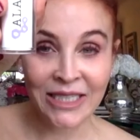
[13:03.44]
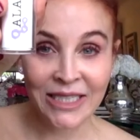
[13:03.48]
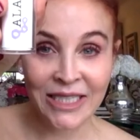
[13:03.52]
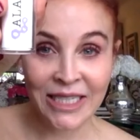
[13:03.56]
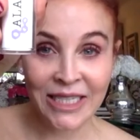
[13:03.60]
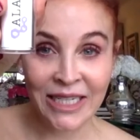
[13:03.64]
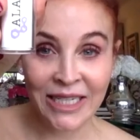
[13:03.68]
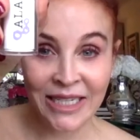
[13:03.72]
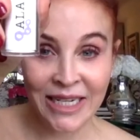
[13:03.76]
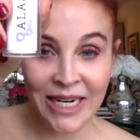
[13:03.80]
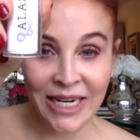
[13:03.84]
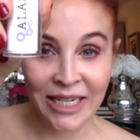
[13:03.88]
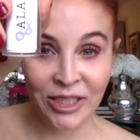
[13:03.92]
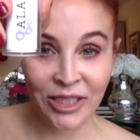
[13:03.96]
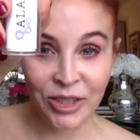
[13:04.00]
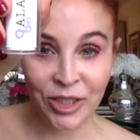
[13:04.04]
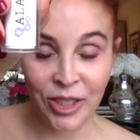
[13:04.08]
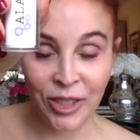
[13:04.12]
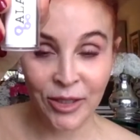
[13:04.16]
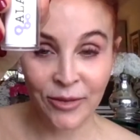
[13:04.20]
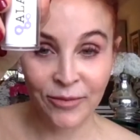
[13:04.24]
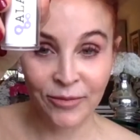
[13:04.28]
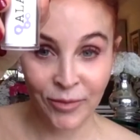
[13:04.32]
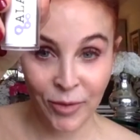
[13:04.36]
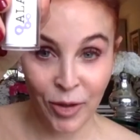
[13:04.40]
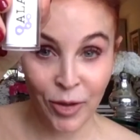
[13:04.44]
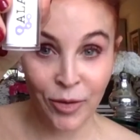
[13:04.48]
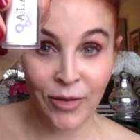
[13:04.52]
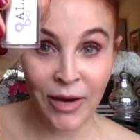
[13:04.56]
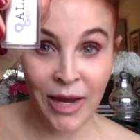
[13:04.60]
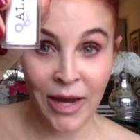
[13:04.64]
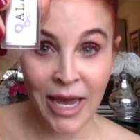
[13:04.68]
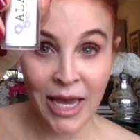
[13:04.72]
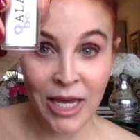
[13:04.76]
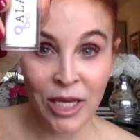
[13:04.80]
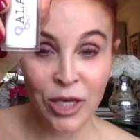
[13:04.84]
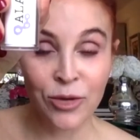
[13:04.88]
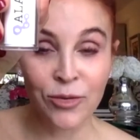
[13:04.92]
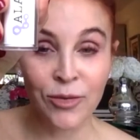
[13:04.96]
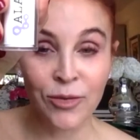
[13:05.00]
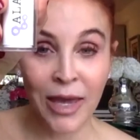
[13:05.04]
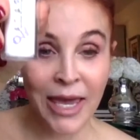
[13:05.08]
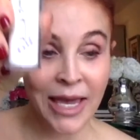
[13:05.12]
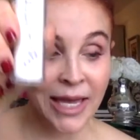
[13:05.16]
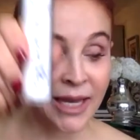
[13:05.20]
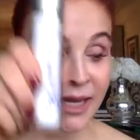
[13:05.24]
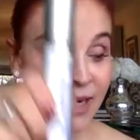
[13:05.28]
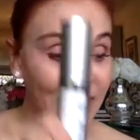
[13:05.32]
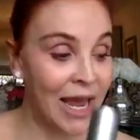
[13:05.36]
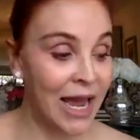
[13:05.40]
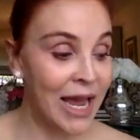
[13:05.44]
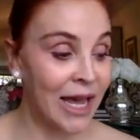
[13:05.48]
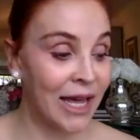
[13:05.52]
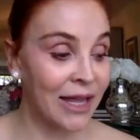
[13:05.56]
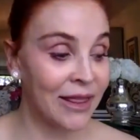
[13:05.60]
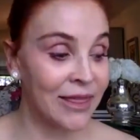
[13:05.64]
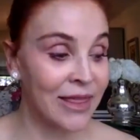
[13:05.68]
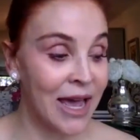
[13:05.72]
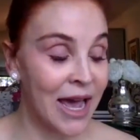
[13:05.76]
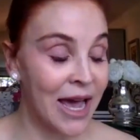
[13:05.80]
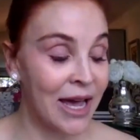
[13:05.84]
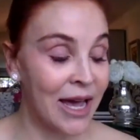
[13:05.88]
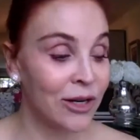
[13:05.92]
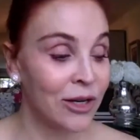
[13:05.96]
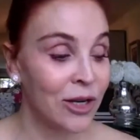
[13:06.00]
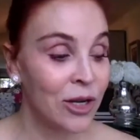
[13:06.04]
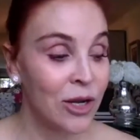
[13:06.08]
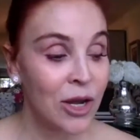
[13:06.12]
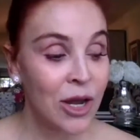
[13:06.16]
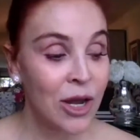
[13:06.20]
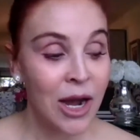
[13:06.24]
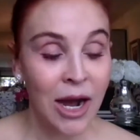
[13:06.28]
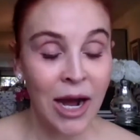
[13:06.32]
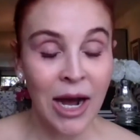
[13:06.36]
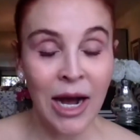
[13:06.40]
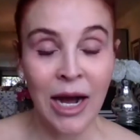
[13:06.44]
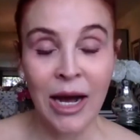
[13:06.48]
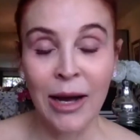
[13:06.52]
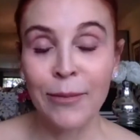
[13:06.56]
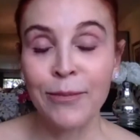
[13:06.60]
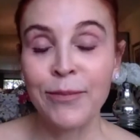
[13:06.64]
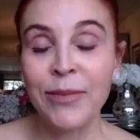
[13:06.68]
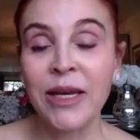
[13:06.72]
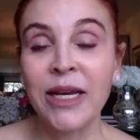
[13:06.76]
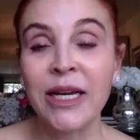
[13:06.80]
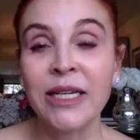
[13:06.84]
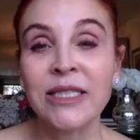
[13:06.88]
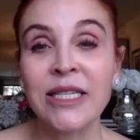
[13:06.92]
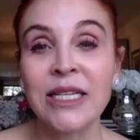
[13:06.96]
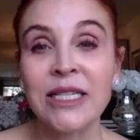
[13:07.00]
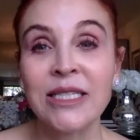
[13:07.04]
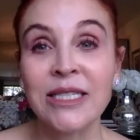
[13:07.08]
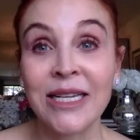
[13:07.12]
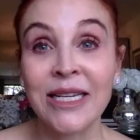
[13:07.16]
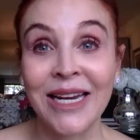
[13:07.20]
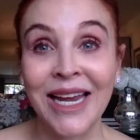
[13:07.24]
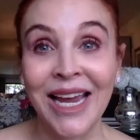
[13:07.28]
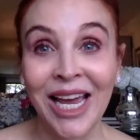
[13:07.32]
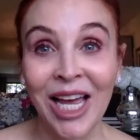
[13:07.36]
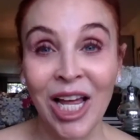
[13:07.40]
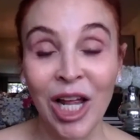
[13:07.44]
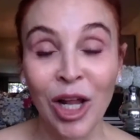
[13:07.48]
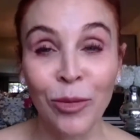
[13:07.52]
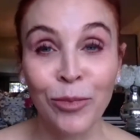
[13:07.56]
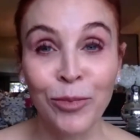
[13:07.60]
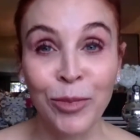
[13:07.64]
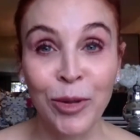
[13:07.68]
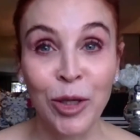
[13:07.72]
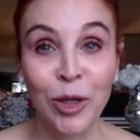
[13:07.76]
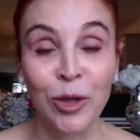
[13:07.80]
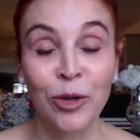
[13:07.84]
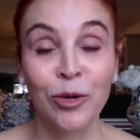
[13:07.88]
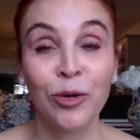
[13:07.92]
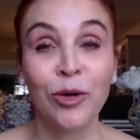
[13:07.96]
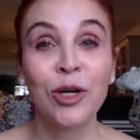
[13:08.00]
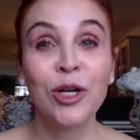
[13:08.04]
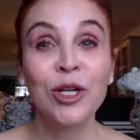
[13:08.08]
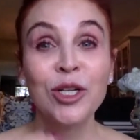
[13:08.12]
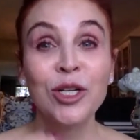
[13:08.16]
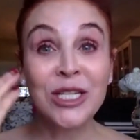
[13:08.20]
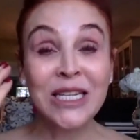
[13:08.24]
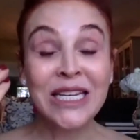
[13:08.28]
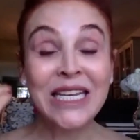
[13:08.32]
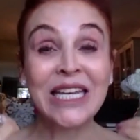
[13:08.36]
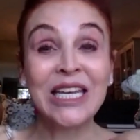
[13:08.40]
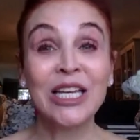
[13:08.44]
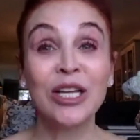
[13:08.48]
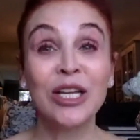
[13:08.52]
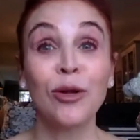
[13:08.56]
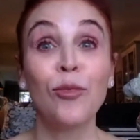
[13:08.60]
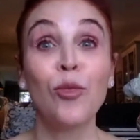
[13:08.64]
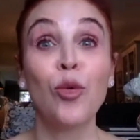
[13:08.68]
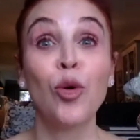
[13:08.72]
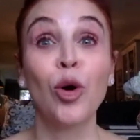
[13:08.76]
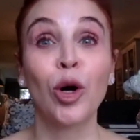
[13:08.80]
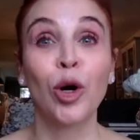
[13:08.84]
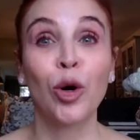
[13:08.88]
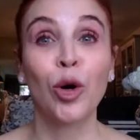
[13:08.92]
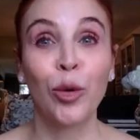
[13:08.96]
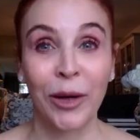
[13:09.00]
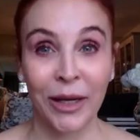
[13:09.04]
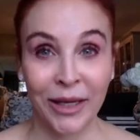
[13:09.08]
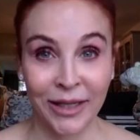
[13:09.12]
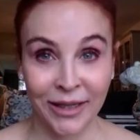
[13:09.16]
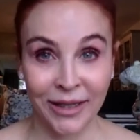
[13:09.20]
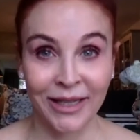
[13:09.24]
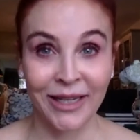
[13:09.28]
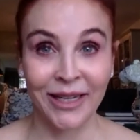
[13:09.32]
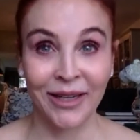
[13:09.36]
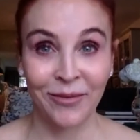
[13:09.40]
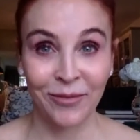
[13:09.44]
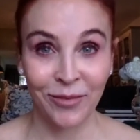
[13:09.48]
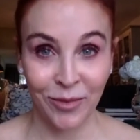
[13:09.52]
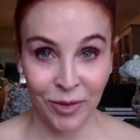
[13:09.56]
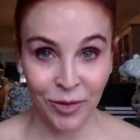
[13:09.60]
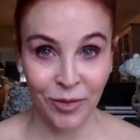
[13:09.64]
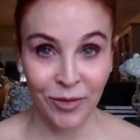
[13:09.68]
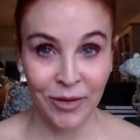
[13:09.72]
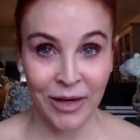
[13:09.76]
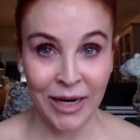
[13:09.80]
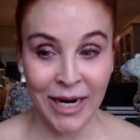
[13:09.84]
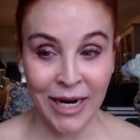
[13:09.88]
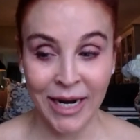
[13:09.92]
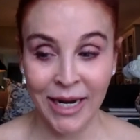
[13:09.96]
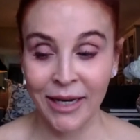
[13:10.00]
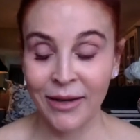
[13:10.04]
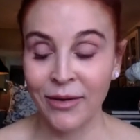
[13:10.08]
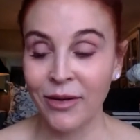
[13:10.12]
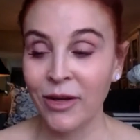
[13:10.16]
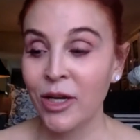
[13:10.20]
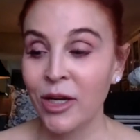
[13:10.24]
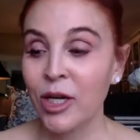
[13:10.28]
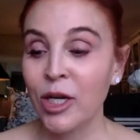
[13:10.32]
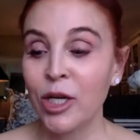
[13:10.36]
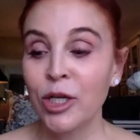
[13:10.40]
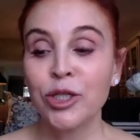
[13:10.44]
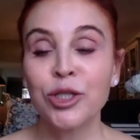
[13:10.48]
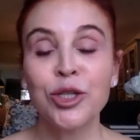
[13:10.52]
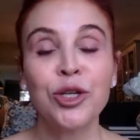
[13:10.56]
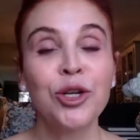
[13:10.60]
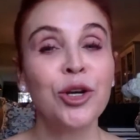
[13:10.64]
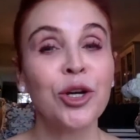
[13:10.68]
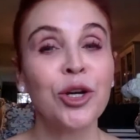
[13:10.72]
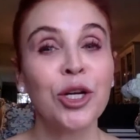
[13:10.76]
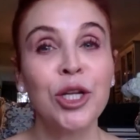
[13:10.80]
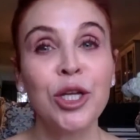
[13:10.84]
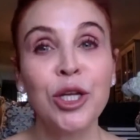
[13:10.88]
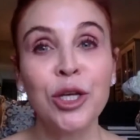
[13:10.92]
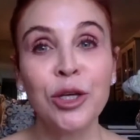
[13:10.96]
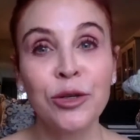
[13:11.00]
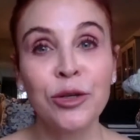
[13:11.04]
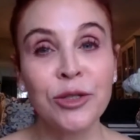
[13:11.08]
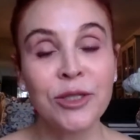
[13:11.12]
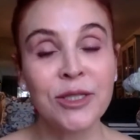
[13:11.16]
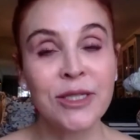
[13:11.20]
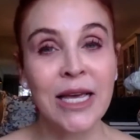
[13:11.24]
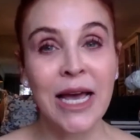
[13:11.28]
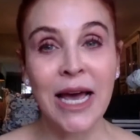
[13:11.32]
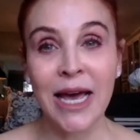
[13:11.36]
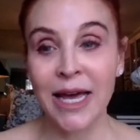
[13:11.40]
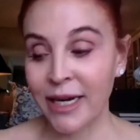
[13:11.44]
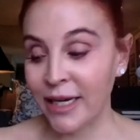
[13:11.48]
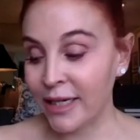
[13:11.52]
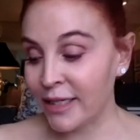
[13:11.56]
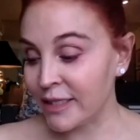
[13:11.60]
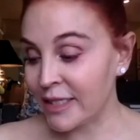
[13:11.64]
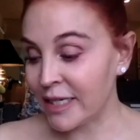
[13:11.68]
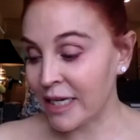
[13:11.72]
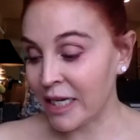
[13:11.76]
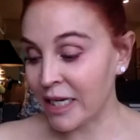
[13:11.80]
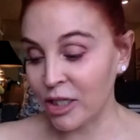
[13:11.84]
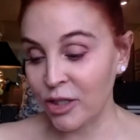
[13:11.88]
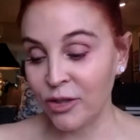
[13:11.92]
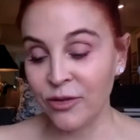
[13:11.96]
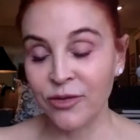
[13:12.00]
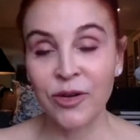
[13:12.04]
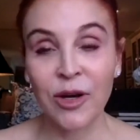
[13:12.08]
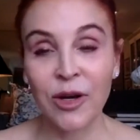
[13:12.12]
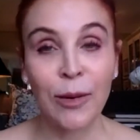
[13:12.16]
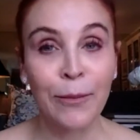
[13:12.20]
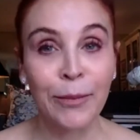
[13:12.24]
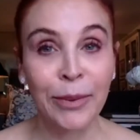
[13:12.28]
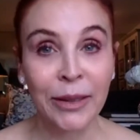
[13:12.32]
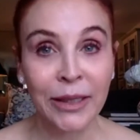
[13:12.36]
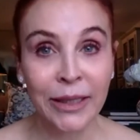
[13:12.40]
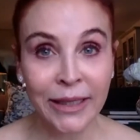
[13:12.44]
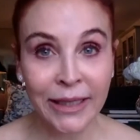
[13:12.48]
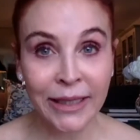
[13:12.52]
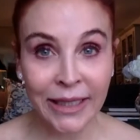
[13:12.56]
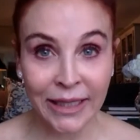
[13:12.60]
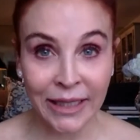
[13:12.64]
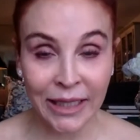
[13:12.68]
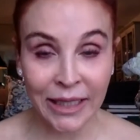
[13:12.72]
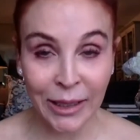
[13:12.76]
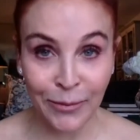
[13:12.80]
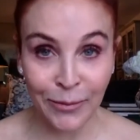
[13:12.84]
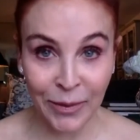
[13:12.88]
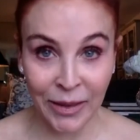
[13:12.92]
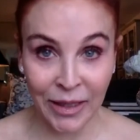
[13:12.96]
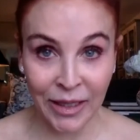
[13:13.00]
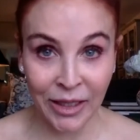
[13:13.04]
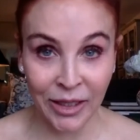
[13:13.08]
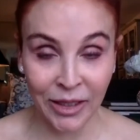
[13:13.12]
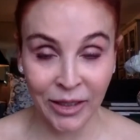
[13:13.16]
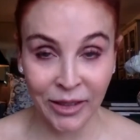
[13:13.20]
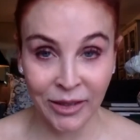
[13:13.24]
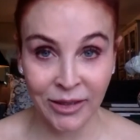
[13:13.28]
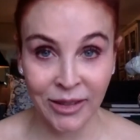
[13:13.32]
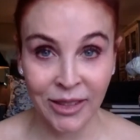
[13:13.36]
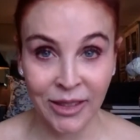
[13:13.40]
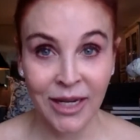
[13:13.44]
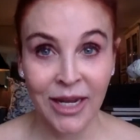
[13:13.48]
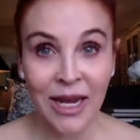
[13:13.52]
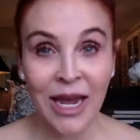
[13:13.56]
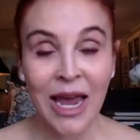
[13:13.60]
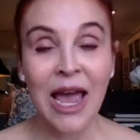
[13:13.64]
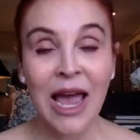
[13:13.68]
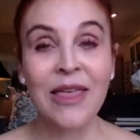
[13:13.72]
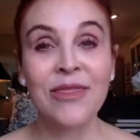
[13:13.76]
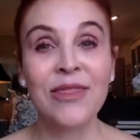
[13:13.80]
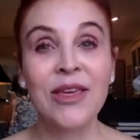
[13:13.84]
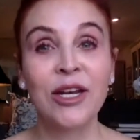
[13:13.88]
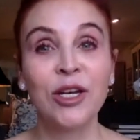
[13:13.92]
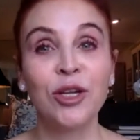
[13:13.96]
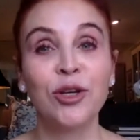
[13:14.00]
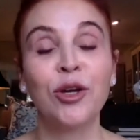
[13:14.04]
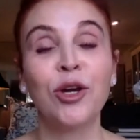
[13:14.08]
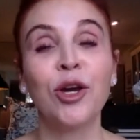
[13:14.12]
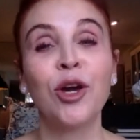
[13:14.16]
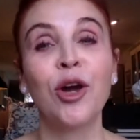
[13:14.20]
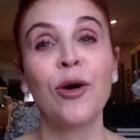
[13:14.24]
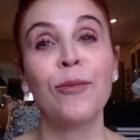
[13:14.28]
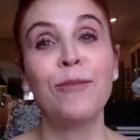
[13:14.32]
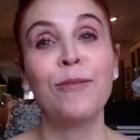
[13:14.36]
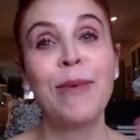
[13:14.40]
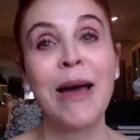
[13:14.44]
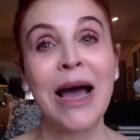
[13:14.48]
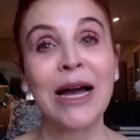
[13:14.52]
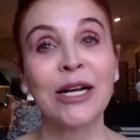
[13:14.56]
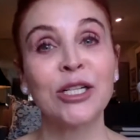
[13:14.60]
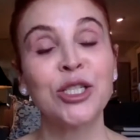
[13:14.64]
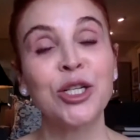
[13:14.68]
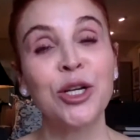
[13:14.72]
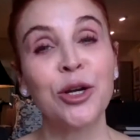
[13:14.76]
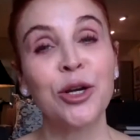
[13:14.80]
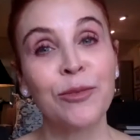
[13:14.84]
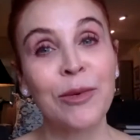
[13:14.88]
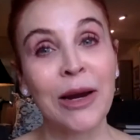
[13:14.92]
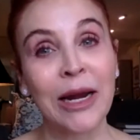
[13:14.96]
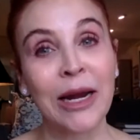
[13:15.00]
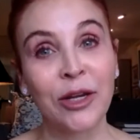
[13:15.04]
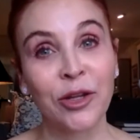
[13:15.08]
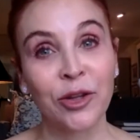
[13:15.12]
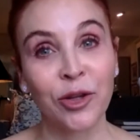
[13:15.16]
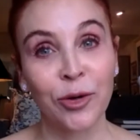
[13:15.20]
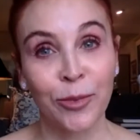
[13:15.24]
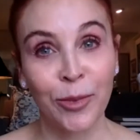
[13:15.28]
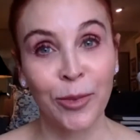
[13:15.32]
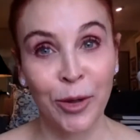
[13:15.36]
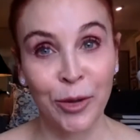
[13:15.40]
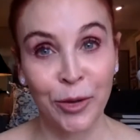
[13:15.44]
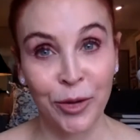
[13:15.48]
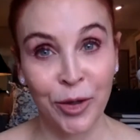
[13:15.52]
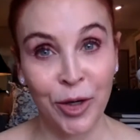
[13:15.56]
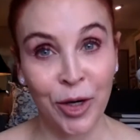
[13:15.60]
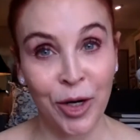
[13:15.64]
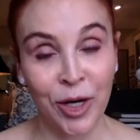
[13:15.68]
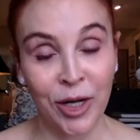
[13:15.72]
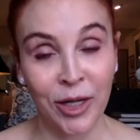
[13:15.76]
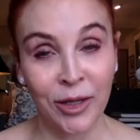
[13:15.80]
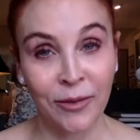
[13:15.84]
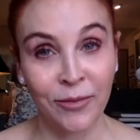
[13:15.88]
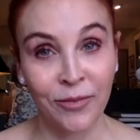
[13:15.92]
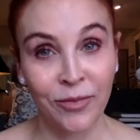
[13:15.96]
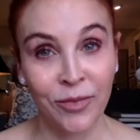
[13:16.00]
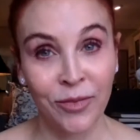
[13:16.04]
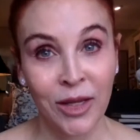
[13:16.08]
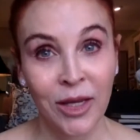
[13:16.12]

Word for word: Skin Nectar, okay? You can add that because it's going to help you to heal more quickly, okay? So you're going to use that until you've completely peeled, and then you can go back to your regular protocol.